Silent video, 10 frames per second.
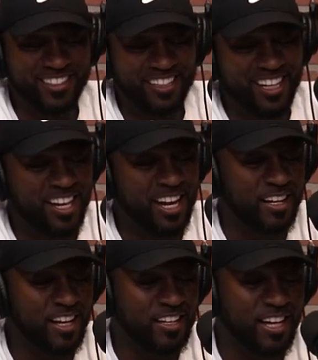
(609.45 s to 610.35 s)
Like
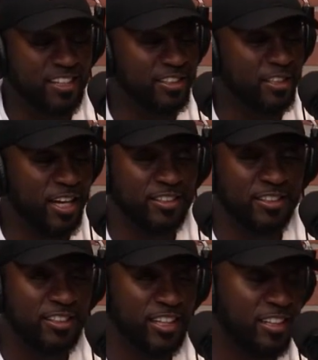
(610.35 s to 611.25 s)
I
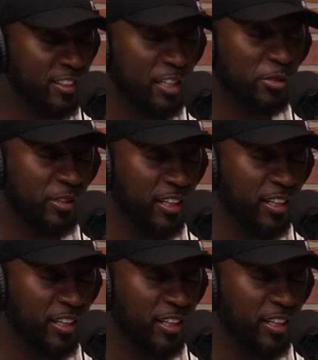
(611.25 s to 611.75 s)
love you.